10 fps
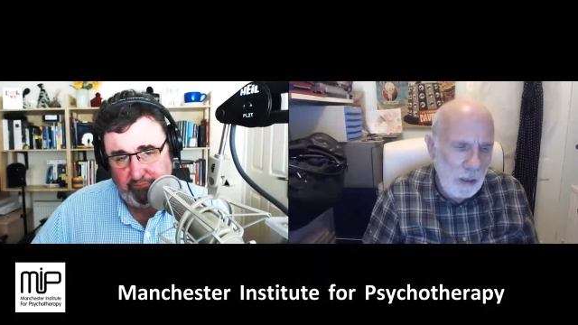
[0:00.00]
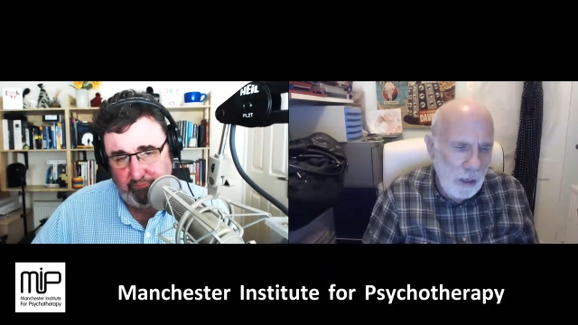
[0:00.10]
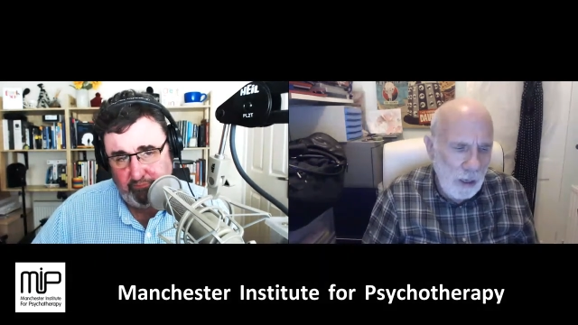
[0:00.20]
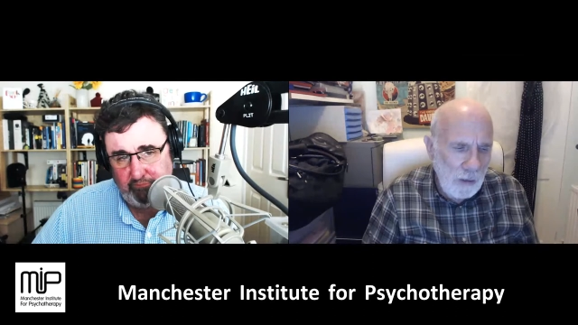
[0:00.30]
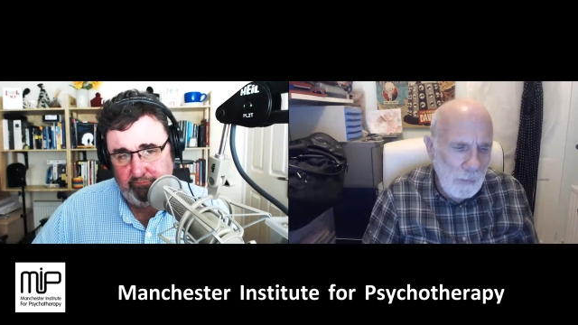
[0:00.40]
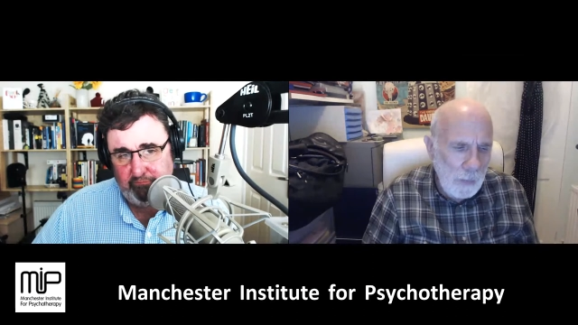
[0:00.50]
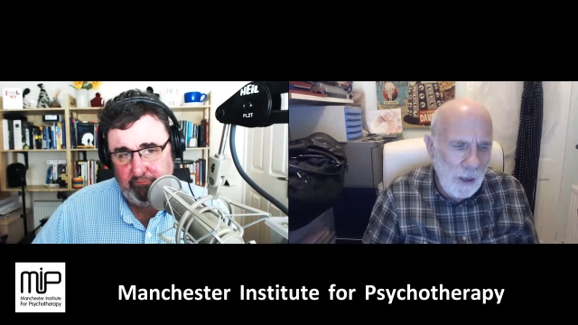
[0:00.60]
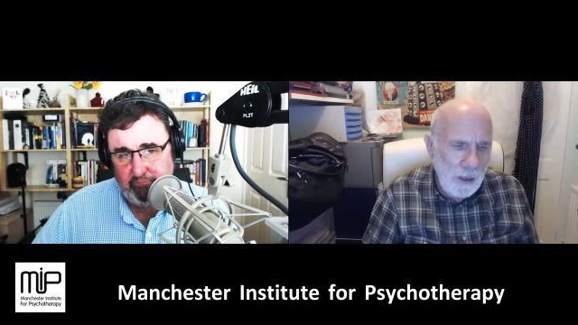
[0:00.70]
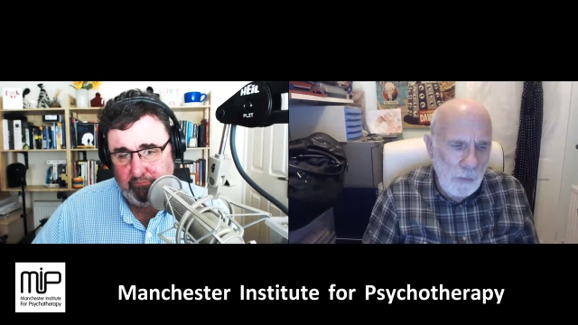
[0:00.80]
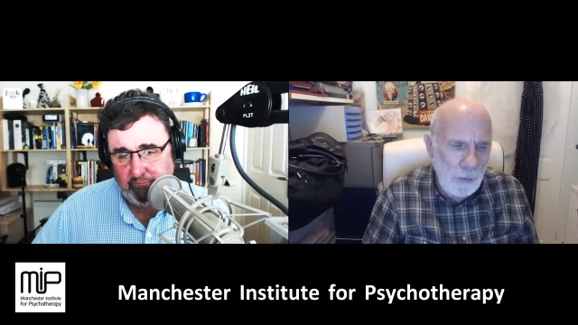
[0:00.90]
Speaker 1: Uh,
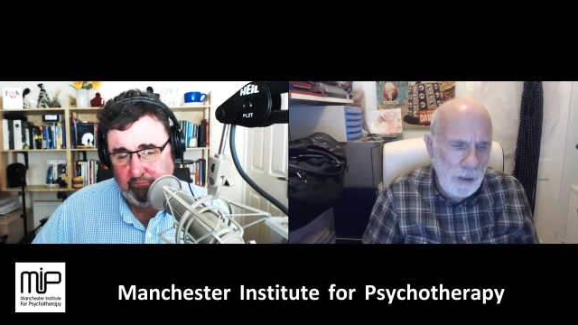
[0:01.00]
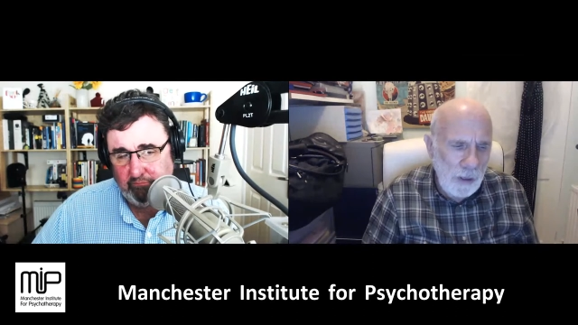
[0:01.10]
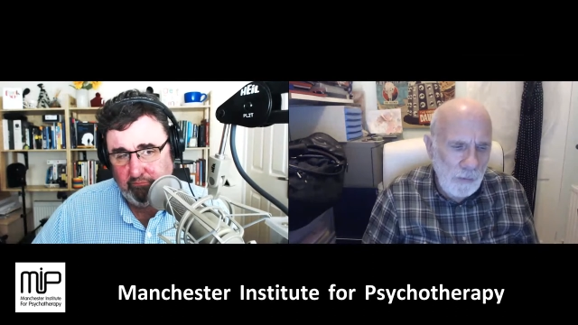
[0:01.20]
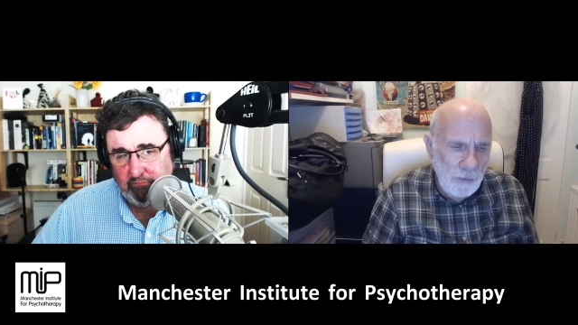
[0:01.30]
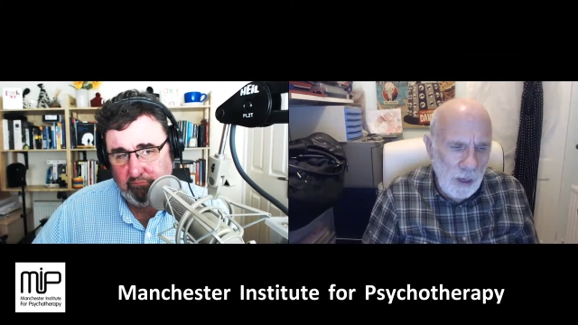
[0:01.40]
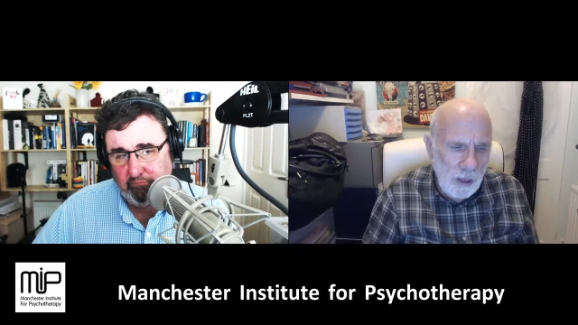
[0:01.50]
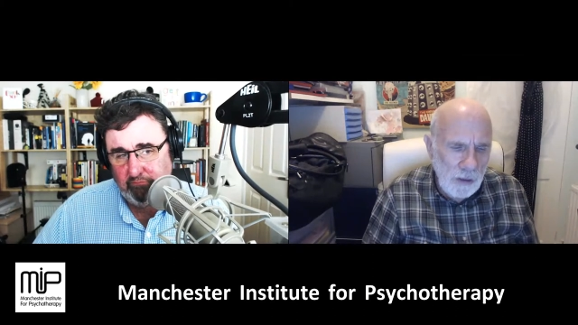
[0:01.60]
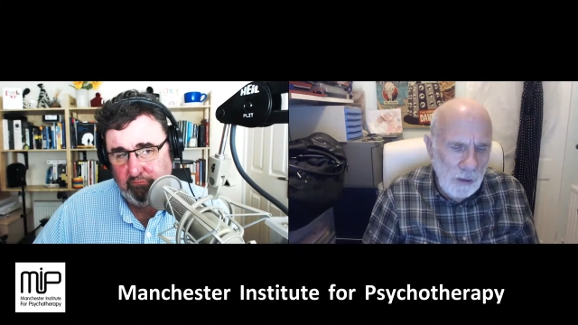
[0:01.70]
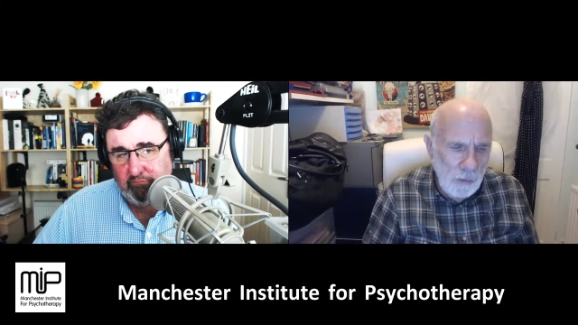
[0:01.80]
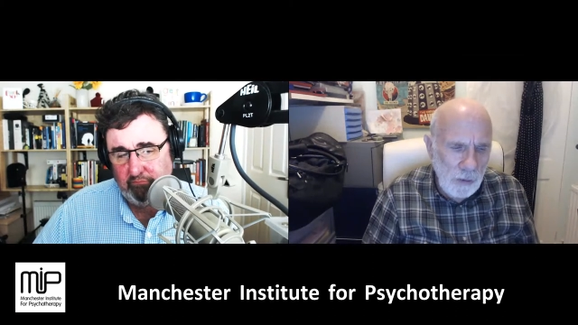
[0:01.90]
and he believed that
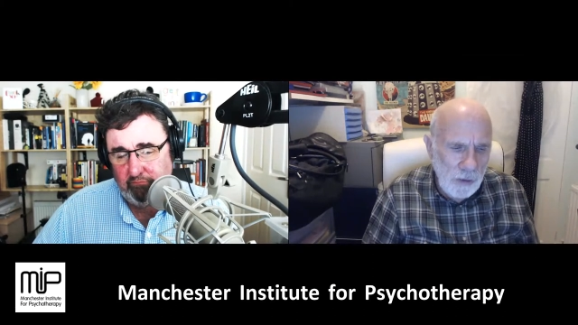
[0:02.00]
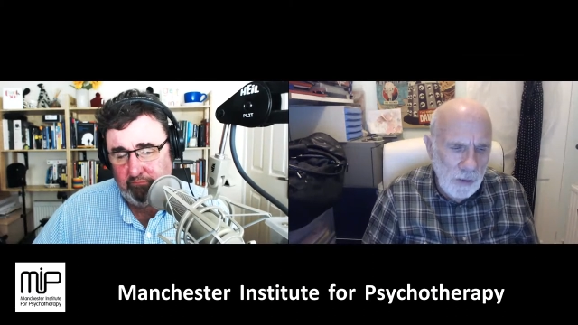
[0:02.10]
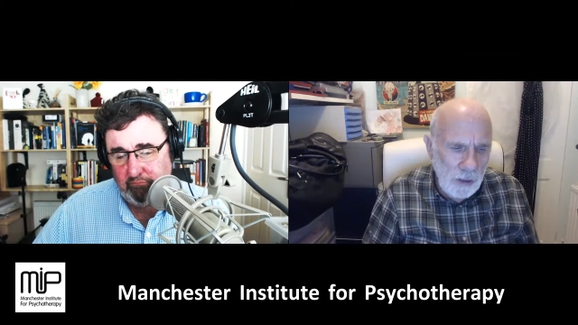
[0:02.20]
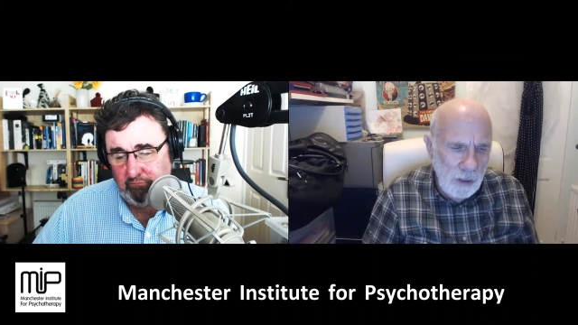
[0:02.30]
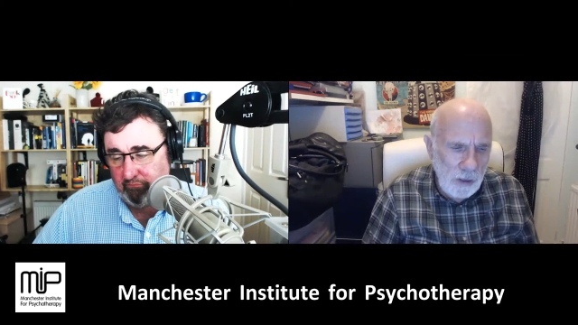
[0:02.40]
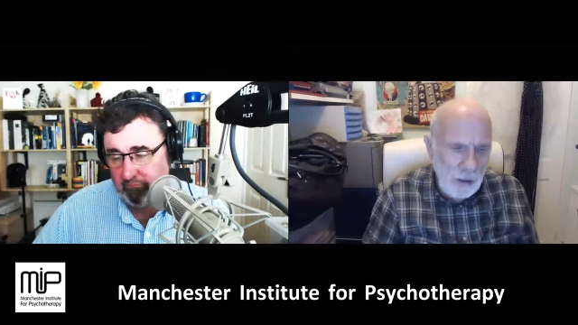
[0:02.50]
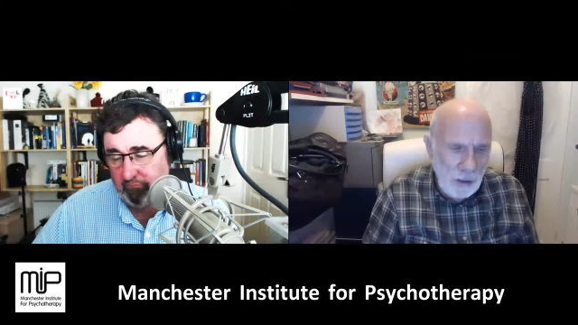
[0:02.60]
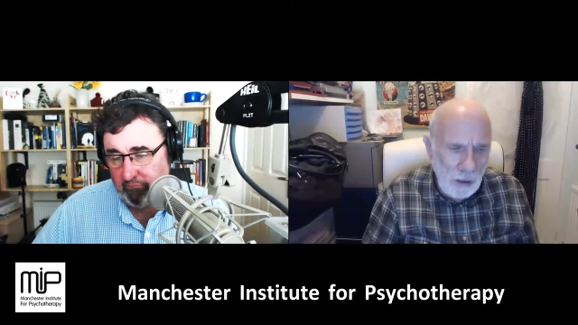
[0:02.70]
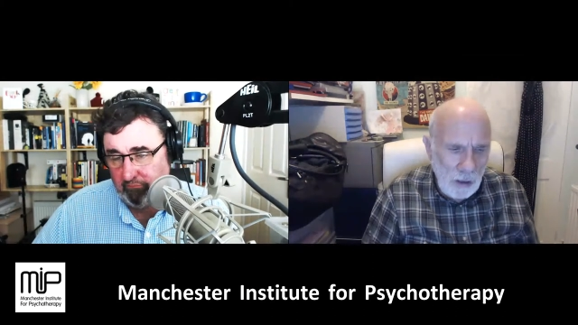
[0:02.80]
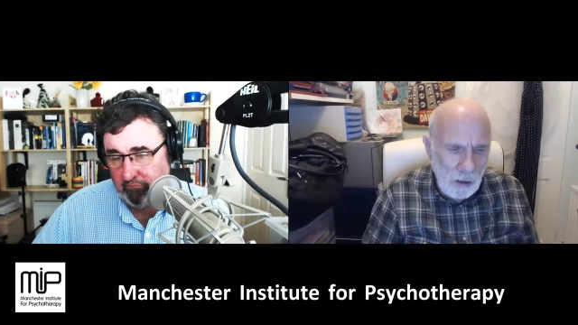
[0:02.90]
it was the
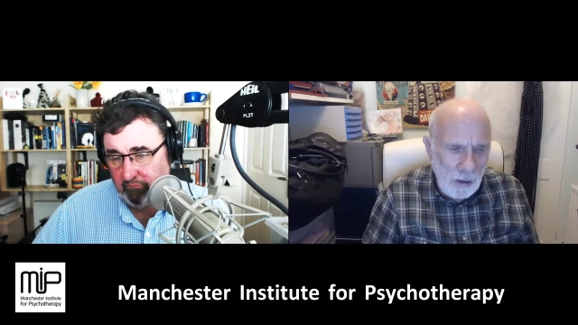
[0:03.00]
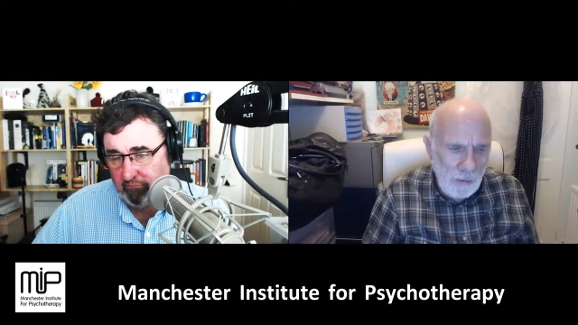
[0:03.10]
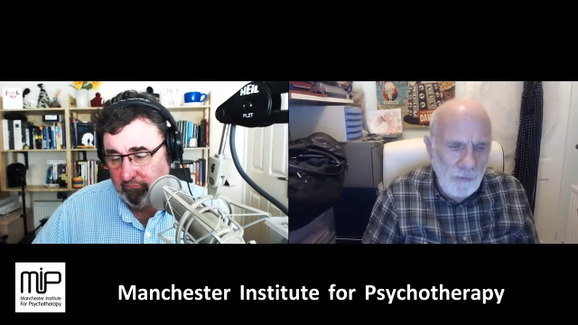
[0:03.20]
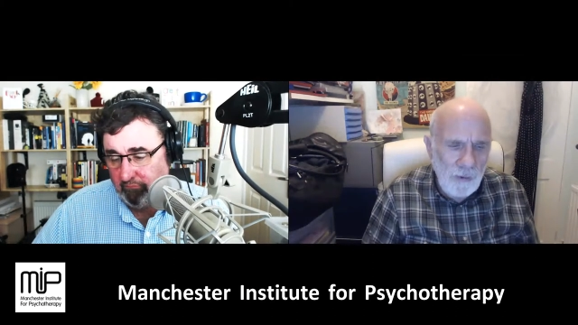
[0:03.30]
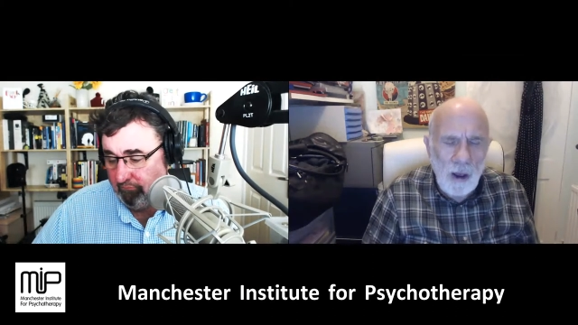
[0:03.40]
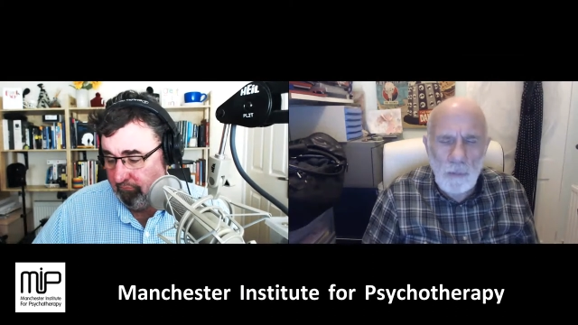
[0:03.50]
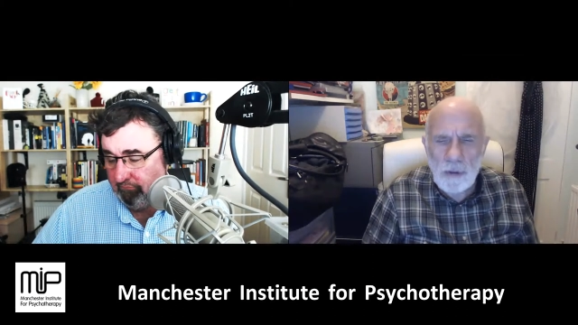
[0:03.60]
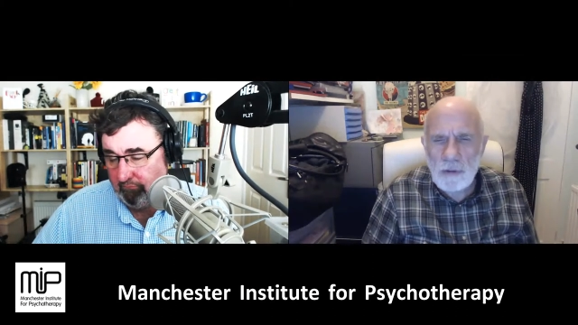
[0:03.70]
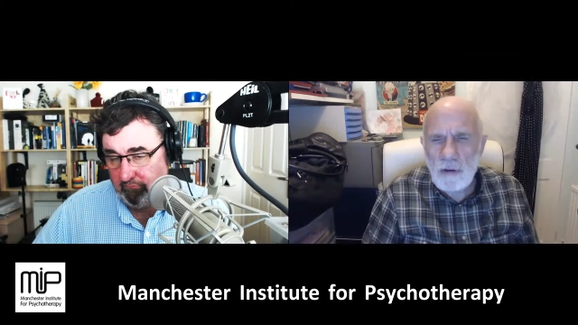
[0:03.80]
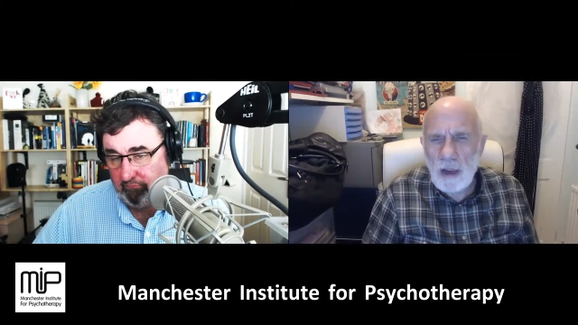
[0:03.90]
uh, environment
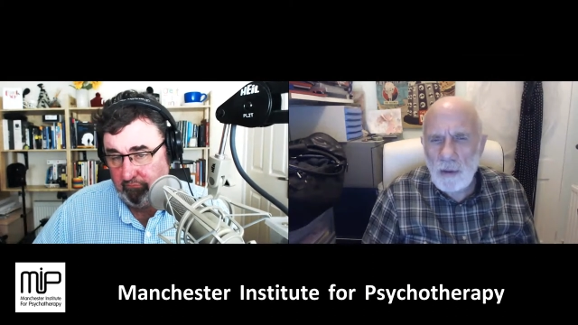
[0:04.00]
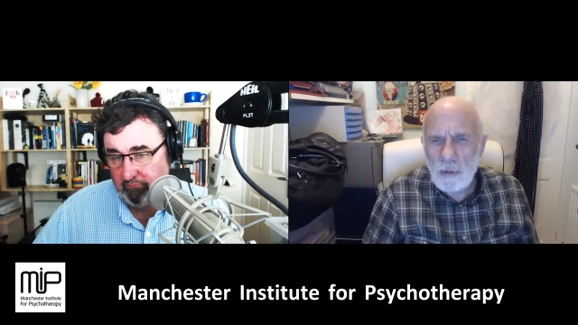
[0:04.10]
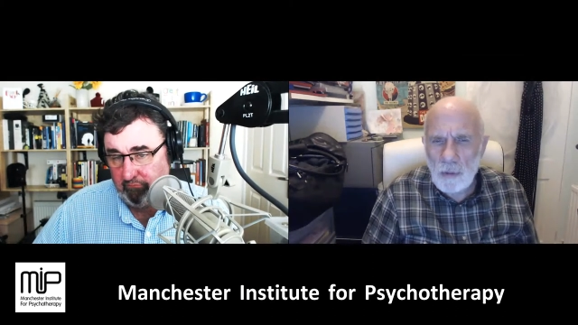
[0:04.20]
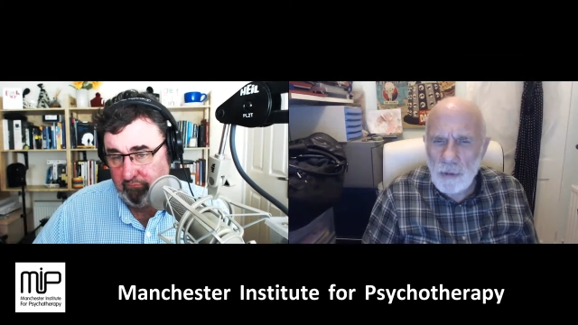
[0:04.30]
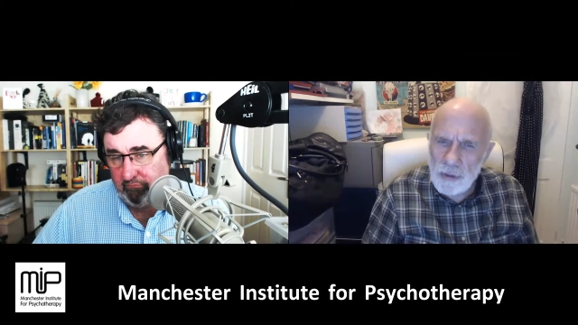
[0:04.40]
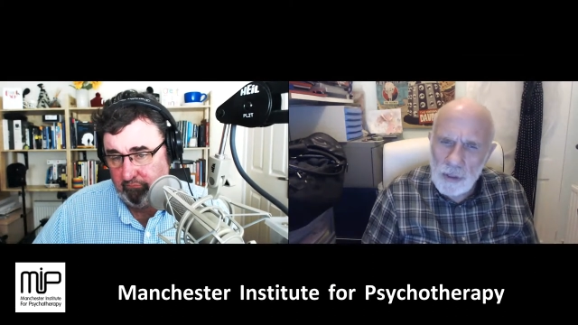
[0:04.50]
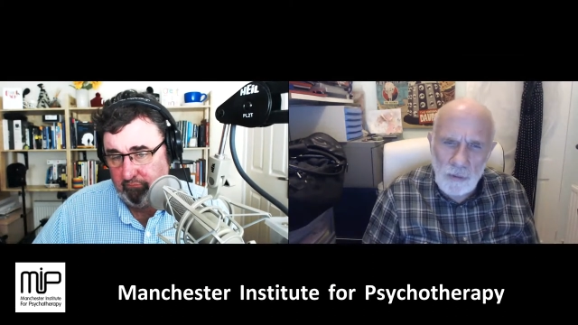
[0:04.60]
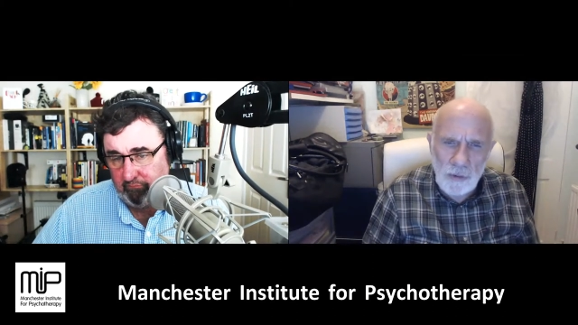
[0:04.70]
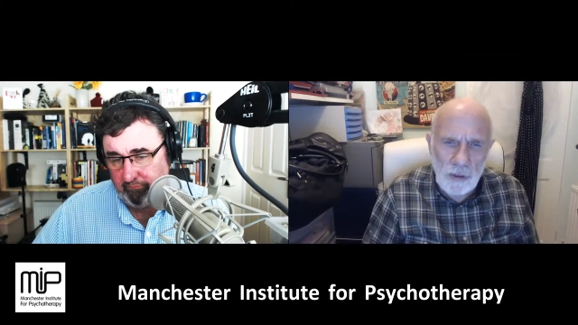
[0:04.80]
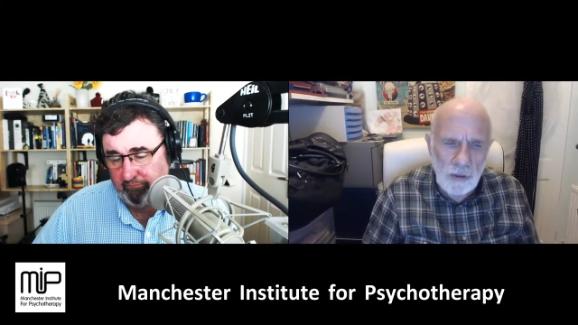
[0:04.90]
around or the
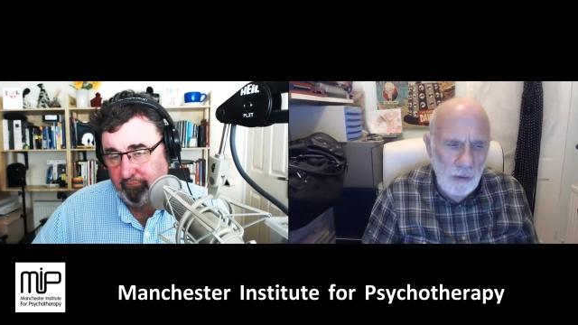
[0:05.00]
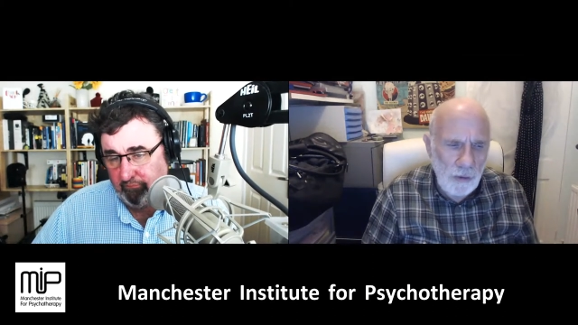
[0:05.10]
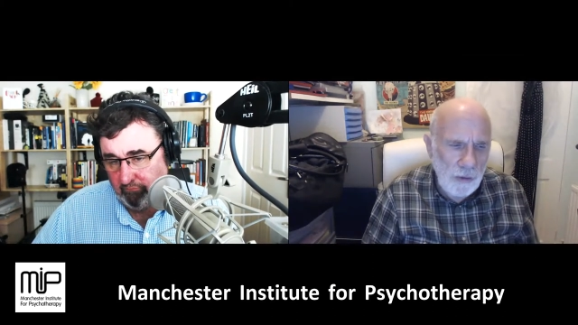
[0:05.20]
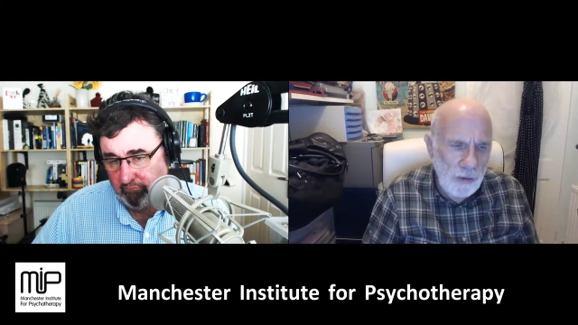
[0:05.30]
significant others